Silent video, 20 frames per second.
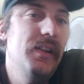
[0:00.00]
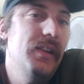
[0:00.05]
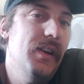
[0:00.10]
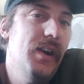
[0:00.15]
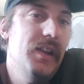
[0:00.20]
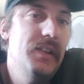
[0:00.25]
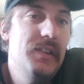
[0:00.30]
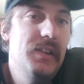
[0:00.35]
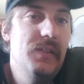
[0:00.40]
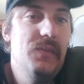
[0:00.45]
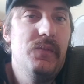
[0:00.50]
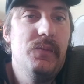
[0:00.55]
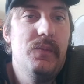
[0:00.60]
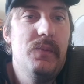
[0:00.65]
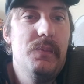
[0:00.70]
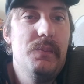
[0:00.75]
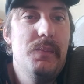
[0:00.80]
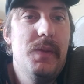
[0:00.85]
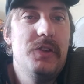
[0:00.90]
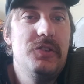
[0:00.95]
I did
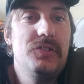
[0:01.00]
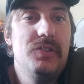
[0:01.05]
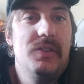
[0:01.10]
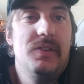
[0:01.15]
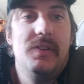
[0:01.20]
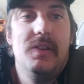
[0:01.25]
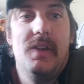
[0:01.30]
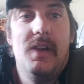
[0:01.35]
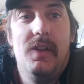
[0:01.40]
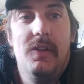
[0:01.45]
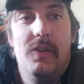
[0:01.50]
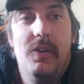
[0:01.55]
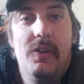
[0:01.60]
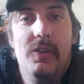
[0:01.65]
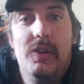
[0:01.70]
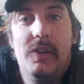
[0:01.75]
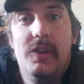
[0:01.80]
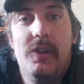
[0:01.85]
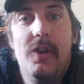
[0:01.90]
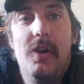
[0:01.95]
mention a
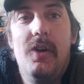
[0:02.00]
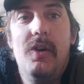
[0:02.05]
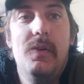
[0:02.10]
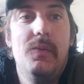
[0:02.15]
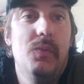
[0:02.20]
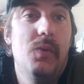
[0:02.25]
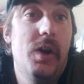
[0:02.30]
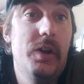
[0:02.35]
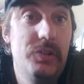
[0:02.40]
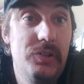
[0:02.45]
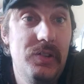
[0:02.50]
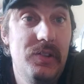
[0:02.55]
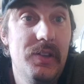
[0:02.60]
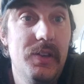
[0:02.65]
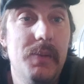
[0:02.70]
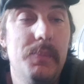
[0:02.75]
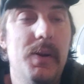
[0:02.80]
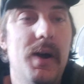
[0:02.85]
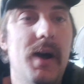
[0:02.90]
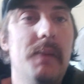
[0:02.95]
lonely girl and why she's in
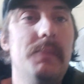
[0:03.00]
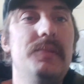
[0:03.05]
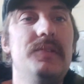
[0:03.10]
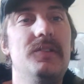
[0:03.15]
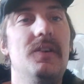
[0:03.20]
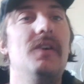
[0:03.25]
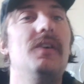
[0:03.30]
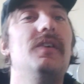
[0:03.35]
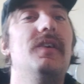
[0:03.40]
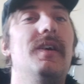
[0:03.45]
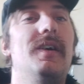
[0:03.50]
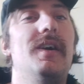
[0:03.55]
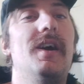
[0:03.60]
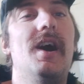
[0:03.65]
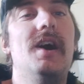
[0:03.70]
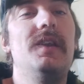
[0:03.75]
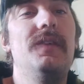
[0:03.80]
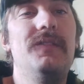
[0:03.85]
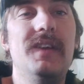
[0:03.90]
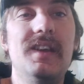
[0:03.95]
the pub, so
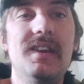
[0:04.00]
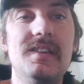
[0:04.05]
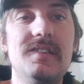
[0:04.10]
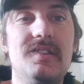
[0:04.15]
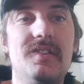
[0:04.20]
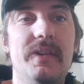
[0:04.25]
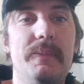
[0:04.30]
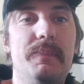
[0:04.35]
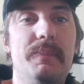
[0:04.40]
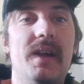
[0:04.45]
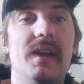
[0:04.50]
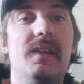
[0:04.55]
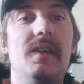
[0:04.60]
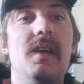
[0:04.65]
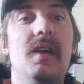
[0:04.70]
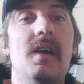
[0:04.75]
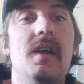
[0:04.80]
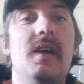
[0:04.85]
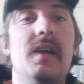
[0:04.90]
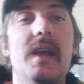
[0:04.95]
I don't think it is clickbait.
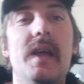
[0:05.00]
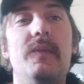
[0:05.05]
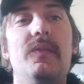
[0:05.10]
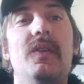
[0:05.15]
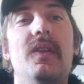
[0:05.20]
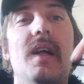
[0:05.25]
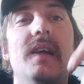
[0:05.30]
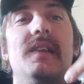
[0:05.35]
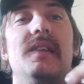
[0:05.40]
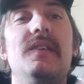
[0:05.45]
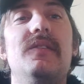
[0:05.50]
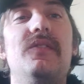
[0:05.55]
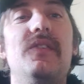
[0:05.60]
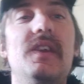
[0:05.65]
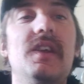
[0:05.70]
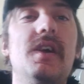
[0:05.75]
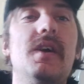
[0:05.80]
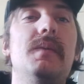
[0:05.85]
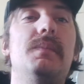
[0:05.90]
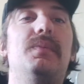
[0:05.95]
If you like this
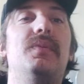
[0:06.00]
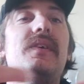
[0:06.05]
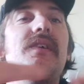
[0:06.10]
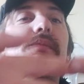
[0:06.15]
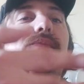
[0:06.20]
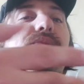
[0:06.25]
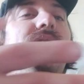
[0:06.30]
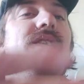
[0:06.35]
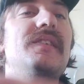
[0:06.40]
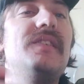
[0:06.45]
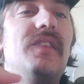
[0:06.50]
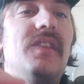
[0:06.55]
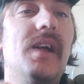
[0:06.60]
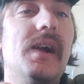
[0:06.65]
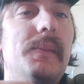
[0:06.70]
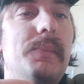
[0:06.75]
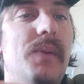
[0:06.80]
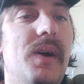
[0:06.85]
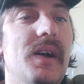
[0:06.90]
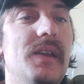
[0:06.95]
video, please press the
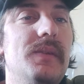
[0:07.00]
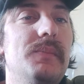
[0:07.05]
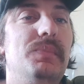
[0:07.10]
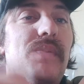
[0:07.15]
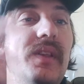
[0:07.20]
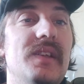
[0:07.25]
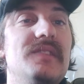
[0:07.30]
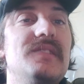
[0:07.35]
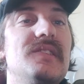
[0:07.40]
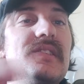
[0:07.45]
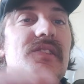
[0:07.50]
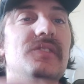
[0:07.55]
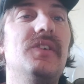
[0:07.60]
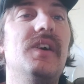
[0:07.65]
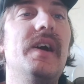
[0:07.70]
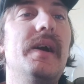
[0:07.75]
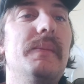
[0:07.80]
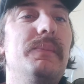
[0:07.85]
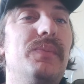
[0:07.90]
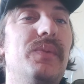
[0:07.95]
like button, please
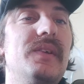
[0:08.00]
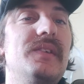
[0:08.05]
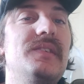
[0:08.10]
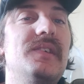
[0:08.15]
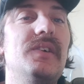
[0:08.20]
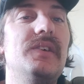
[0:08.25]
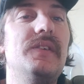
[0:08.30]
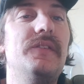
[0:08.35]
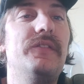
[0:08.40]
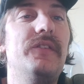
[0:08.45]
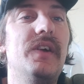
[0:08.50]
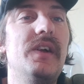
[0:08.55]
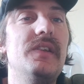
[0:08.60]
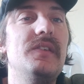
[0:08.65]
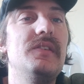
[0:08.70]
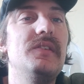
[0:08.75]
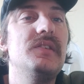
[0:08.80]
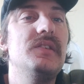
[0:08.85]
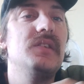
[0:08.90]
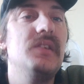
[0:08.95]
subscribe, please tell your
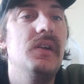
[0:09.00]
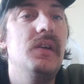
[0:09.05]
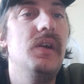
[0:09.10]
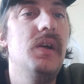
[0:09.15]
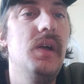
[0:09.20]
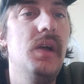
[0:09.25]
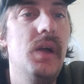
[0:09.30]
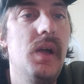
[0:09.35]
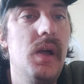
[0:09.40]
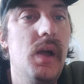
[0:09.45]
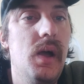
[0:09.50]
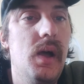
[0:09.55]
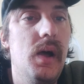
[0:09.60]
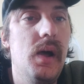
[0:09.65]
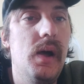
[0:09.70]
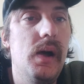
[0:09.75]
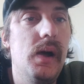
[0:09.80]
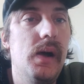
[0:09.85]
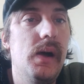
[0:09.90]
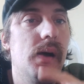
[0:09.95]
friends.
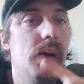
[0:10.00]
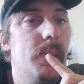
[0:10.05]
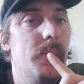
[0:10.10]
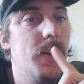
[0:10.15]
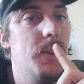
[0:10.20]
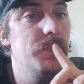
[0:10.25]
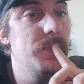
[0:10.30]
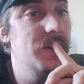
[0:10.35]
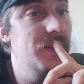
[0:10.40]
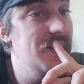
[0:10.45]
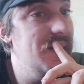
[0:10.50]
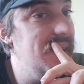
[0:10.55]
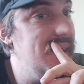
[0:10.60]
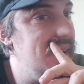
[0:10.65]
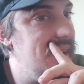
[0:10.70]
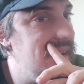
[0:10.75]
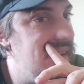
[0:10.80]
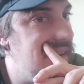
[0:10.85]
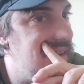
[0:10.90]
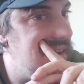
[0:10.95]
I've been
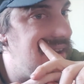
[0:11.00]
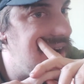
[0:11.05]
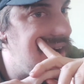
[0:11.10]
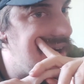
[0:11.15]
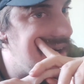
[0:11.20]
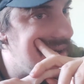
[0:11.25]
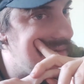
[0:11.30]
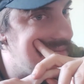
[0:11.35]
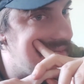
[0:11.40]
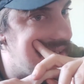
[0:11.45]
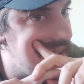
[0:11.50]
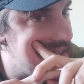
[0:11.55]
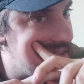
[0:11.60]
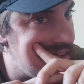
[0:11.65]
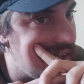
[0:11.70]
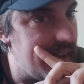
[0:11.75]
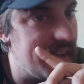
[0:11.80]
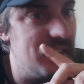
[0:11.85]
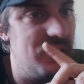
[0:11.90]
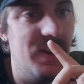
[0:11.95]
getting a lot of
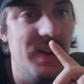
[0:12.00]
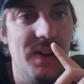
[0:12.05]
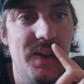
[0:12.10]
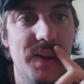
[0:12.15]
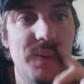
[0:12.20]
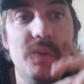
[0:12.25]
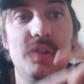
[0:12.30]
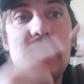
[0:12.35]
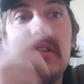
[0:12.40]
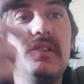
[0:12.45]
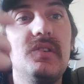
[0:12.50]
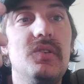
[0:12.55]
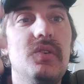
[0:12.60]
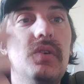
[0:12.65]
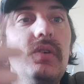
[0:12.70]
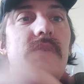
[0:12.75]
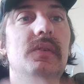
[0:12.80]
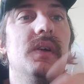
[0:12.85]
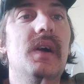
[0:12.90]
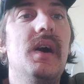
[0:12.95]
dislikes lately, which is
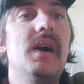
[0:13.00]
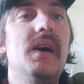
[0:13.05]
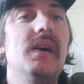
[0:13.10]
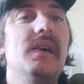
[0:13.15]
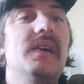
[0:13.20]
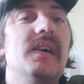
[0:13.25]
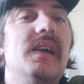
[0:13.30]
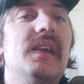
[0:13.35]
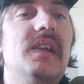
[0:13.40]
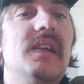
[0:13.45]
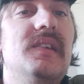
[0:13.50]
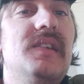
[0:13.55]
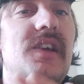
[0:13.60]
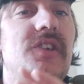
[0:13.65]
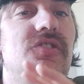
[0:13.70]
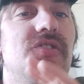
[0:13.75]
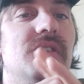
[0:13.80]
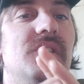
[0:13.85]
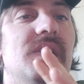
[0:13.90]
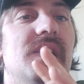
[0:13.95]
cool. Any
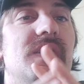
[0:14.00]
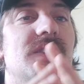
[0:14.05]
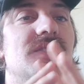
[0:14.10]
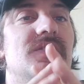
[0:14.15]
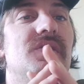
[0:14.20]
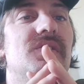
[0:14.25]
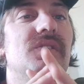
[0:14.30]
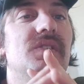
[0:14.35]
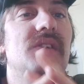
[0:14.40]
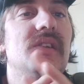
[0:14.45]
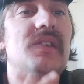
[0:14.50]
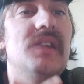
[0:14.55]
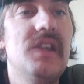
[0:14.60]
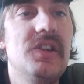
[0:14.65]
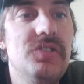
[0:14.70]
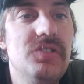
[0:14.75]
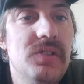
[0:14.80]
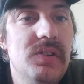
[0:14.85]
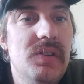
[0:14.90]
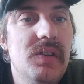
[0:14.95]
attention is good
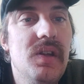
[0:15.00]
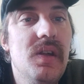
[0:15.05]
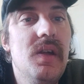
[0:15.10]
attention,